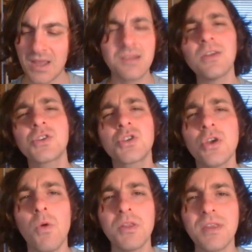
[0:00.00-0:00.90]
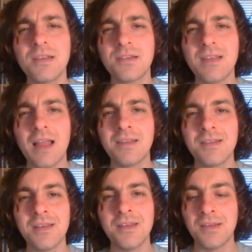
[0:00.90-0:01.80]
He's not sure what their
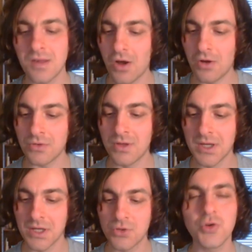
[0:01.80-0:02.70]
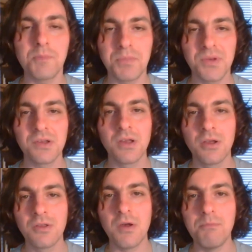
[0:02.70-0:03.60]
stance is on trips
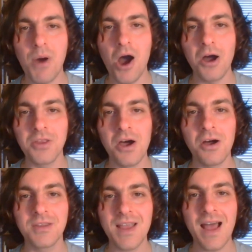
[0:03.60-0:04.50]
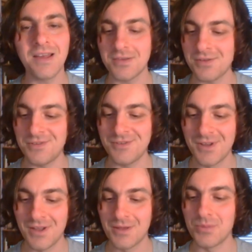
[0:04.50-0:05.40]
to Barnard Castle,
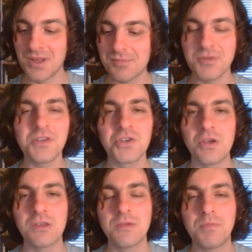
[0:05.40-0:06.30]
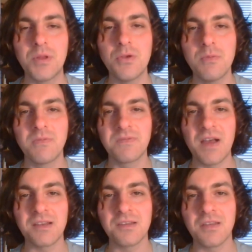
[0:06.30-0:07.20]
but he's pretty sure they bloom
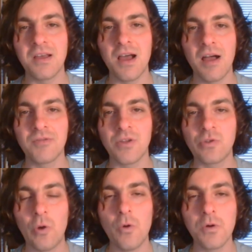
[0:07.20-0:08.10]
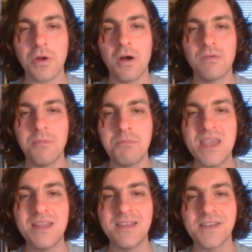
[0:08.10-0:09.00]
faster after talk of
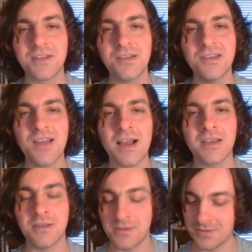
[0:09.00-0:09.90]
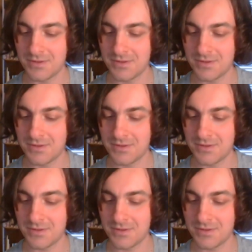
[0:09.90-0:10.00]
immediate sacking.